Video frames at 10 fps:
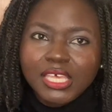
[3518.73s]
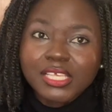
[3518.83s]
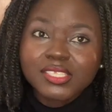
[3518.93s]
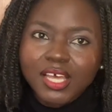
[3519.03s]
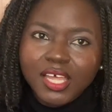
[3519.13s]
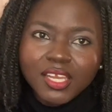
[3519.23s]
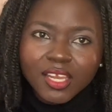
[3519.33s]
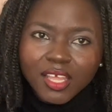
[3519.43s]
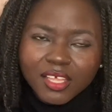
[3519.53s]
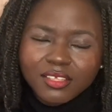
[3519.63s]
his gun.
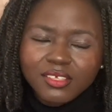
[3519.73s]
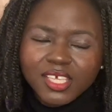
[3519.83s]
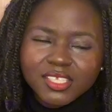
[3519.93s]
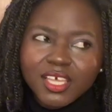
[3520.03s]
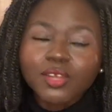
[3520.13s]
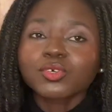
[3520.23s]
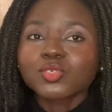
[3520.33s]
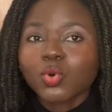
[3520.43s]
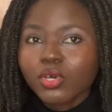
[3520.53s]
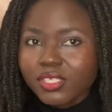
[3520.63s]
His gun was
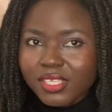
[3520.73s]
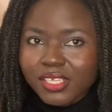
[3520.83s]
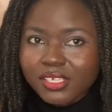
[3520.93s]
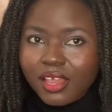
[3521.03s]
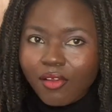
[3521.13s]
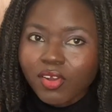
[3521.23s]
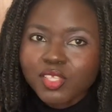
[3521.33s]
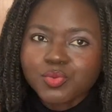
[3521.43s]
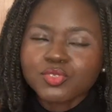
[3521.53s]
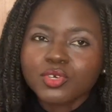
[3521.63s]
hoisted around
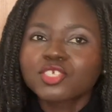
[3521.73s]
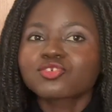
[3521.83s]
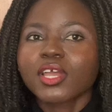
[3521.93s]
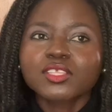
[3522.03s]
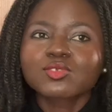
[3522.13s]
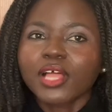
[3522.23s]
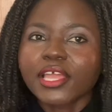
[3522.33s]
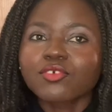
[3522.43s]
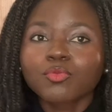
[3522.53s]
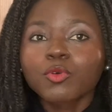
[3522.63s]
his waist, so he tried to
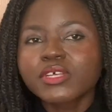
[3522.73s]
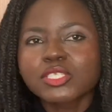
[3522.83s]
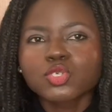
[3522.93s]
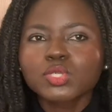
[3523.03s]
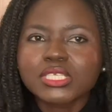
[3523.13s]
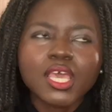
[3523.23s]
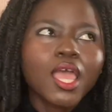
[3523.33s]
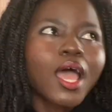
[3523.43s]
like remove it to use it.